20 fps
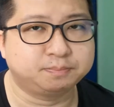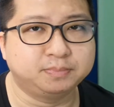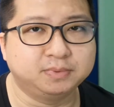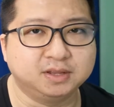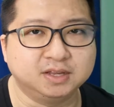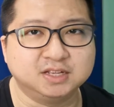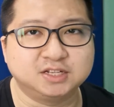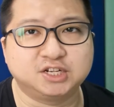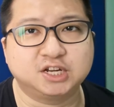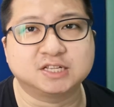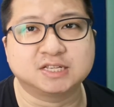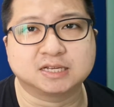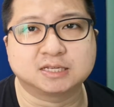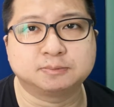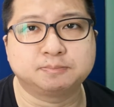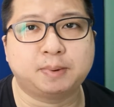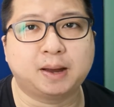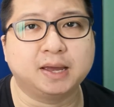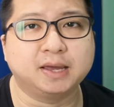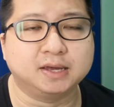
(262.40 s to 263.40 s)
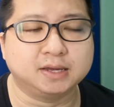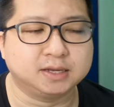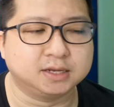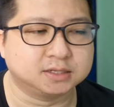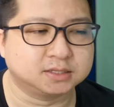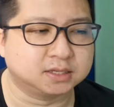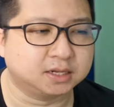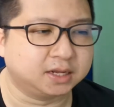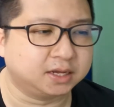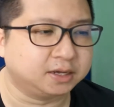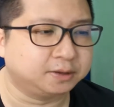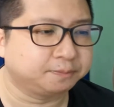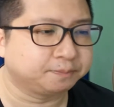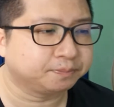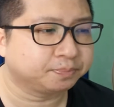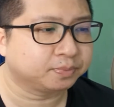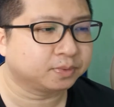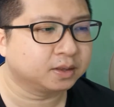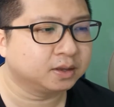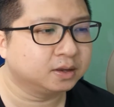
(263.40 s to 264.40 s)
it just expired yesterday.
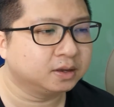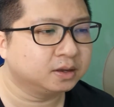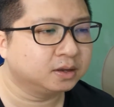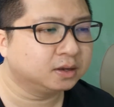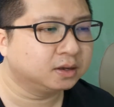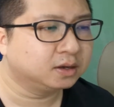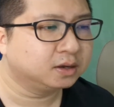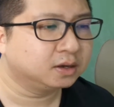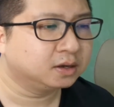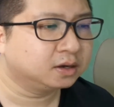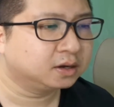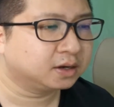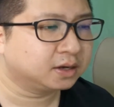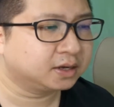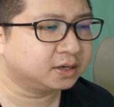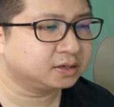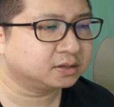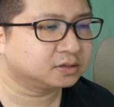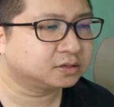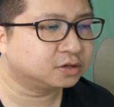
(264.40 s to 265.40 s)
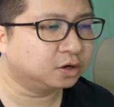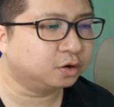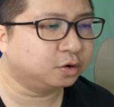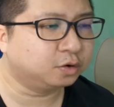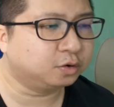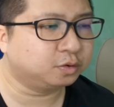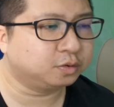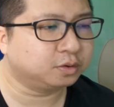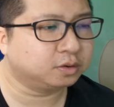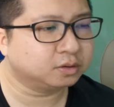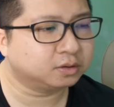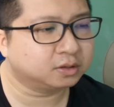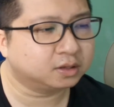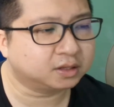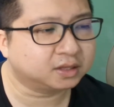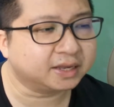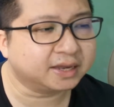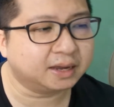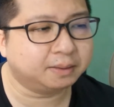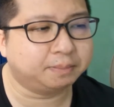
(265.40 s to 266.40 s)
Okay, so the
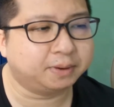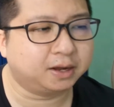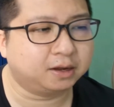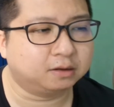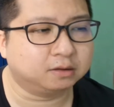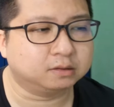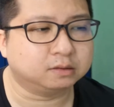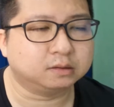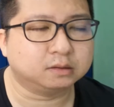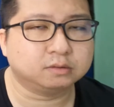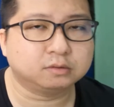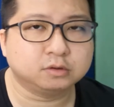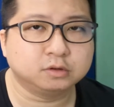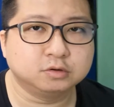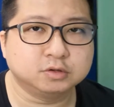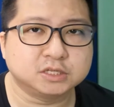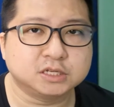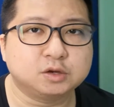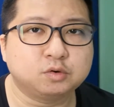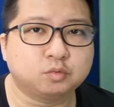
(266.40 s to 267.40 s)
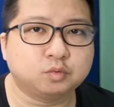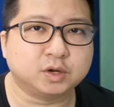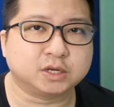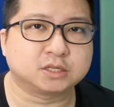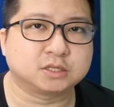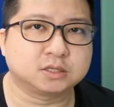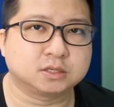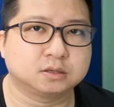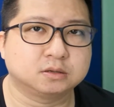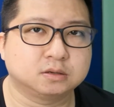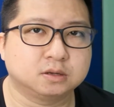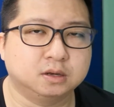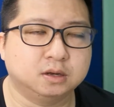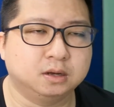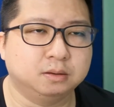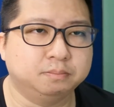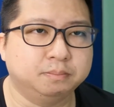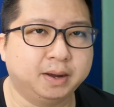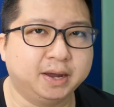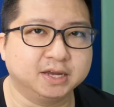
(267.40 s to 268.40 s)
thing about using Wix,
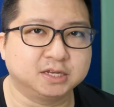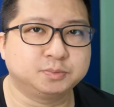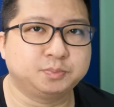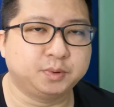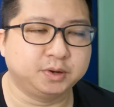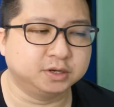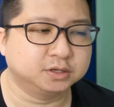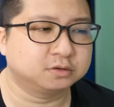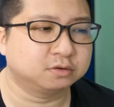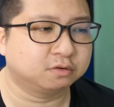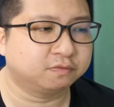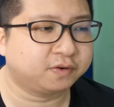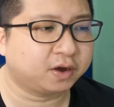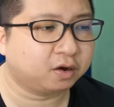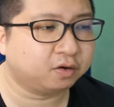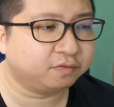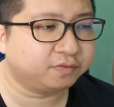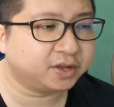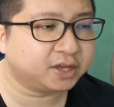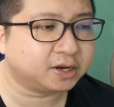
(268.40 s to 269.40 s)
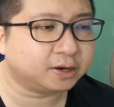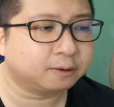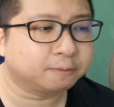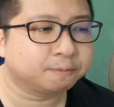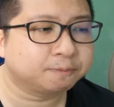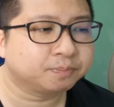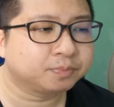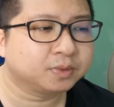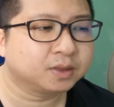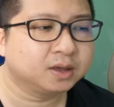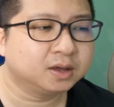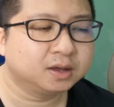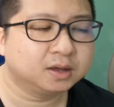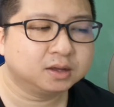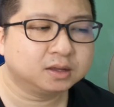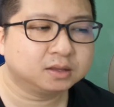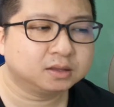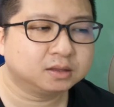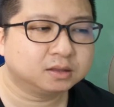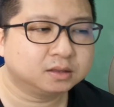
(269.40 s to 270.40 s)
my experience so far with it,
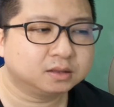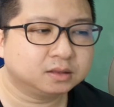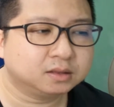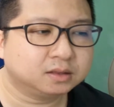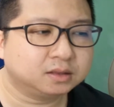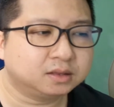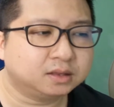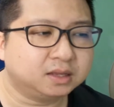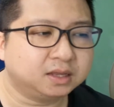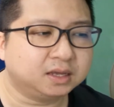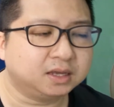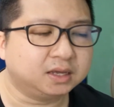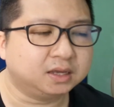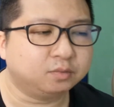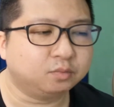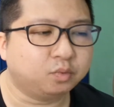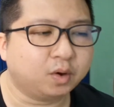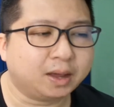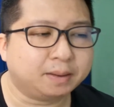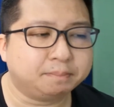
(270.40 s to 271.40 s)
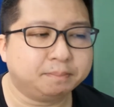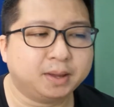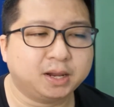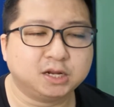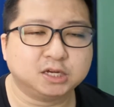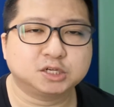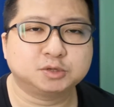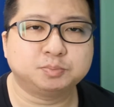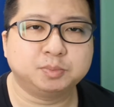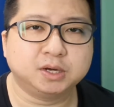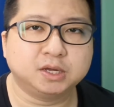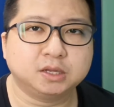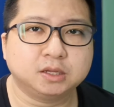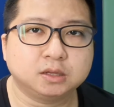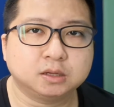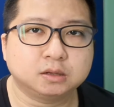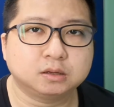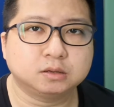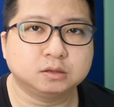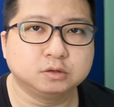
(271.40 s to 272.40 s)
the web
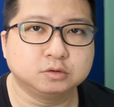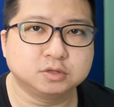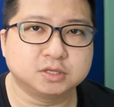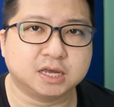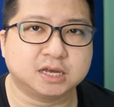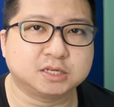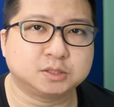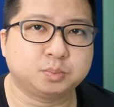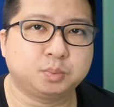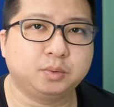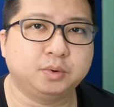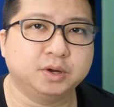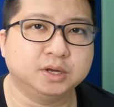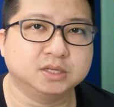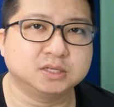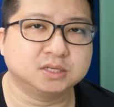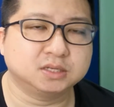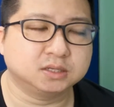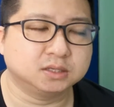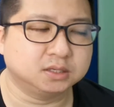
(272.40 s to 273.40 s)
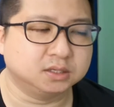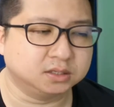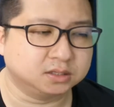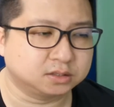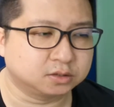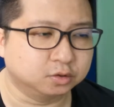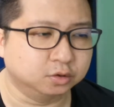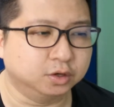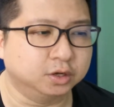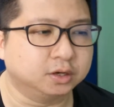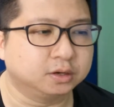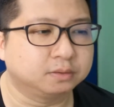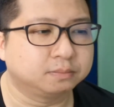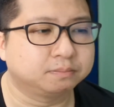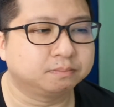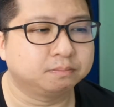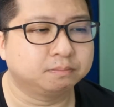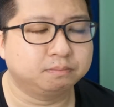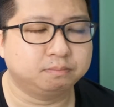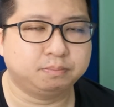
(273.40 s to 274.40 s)
management user experience is good,
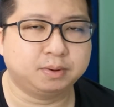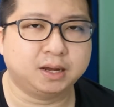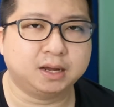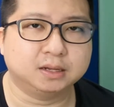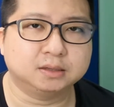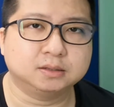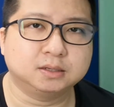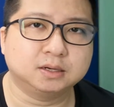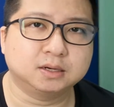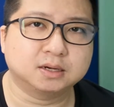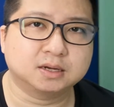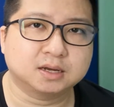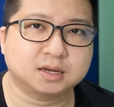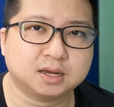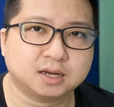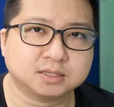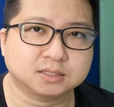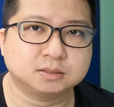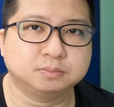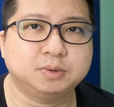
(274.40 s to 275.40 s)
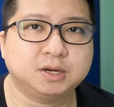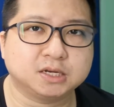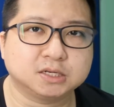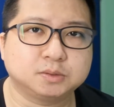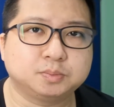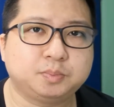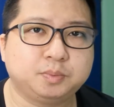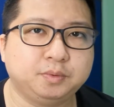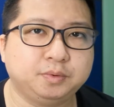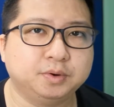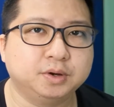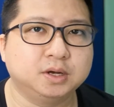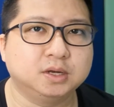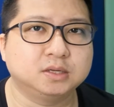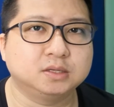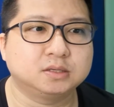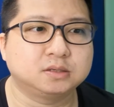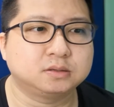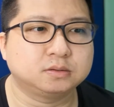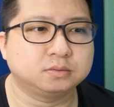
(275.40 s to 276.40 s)
but the customer
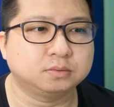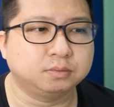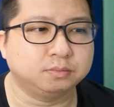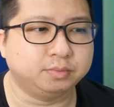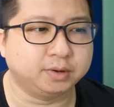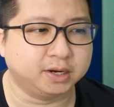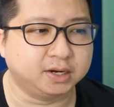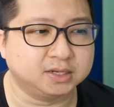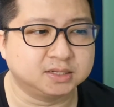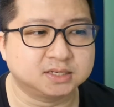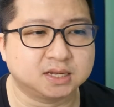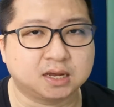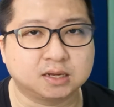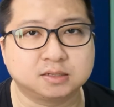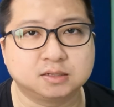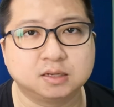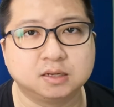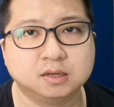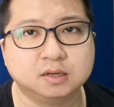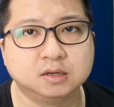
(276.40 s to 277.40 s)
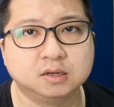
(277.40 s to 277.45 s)
experience really sucks.